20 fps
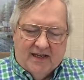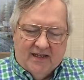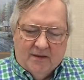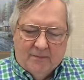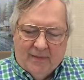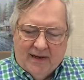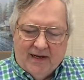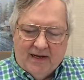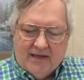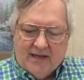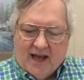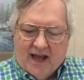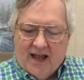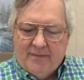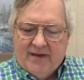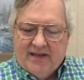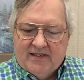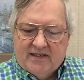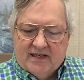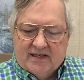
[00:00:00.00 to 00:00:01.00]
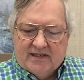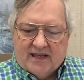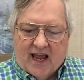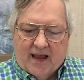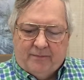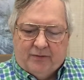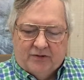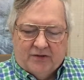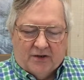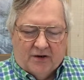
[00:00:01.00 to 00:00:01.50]
in the meantime, his
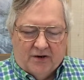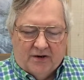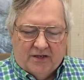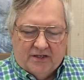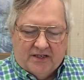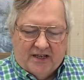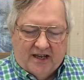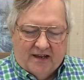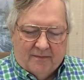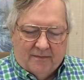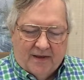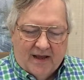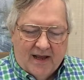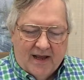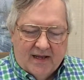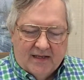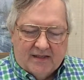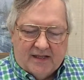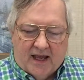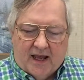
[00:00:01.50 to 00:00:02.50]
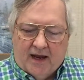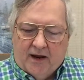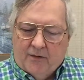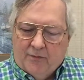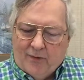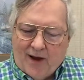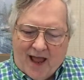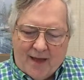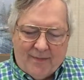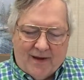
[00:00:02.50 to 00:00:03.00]
disciples urged him,
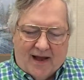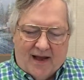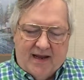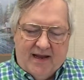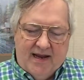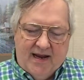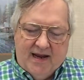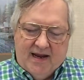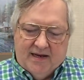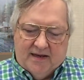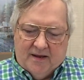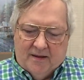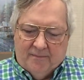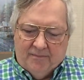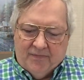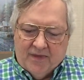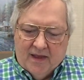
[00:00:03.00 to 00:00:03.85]
saying, Rabbi, eat.